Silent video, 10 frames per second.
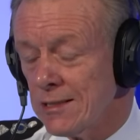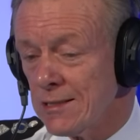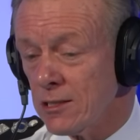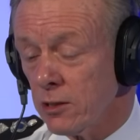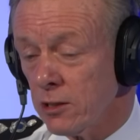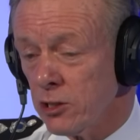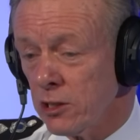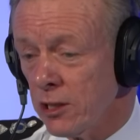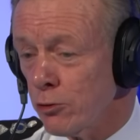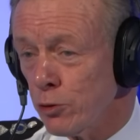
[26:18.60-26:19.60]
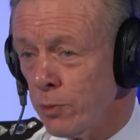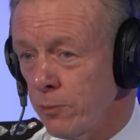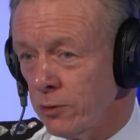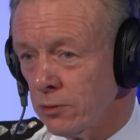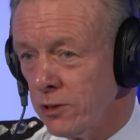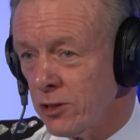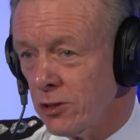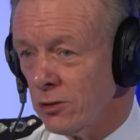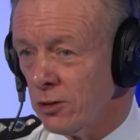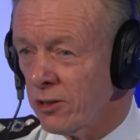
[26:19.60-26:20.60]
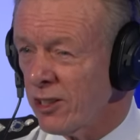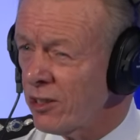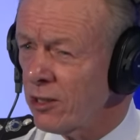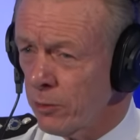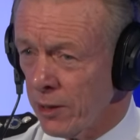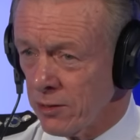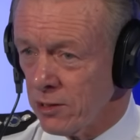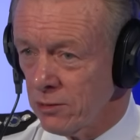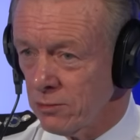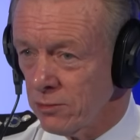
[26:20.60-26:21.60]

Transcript: So these are dangerous people. This is not they're thinking about it.